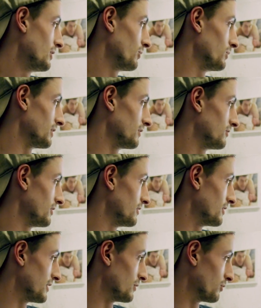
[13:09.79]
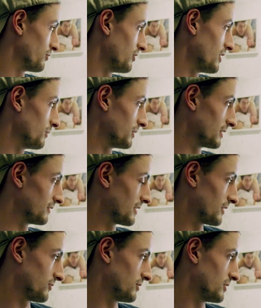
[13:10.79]
we can see that they all fit, we can
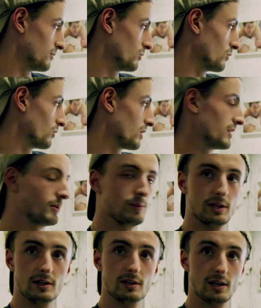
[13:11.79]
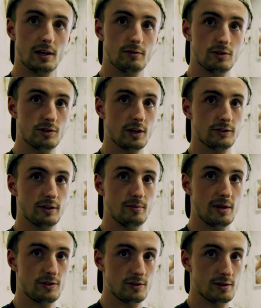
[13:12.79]
test fit them all, and then we can kind of adjust and
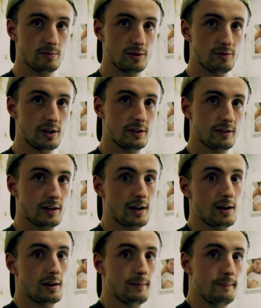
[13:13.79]
measure them to fit into the car.